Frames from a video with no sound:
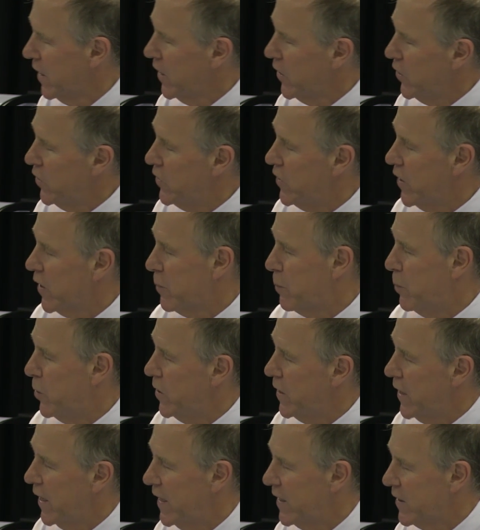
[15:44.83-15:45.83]
you just
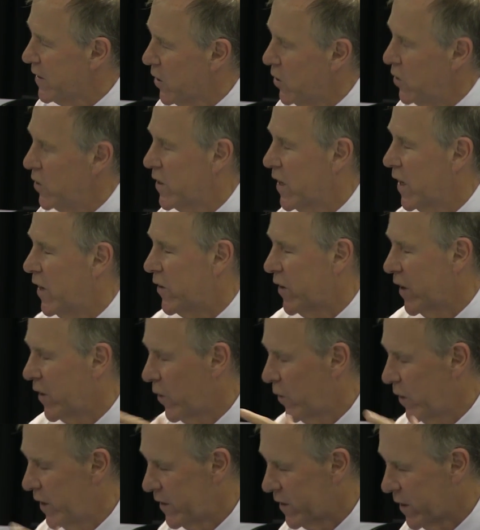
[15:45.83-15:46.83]
burn less glucose in
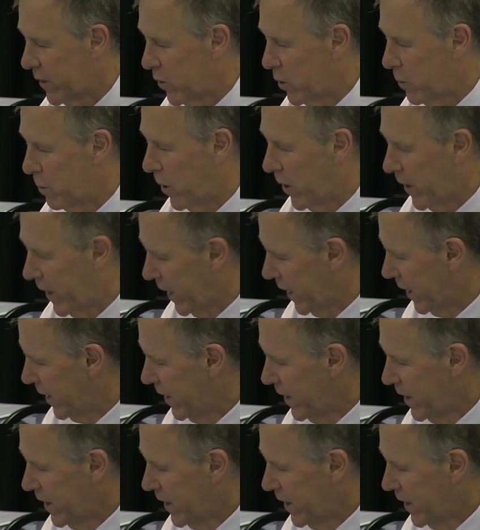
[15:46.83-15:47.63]
the rest of your body.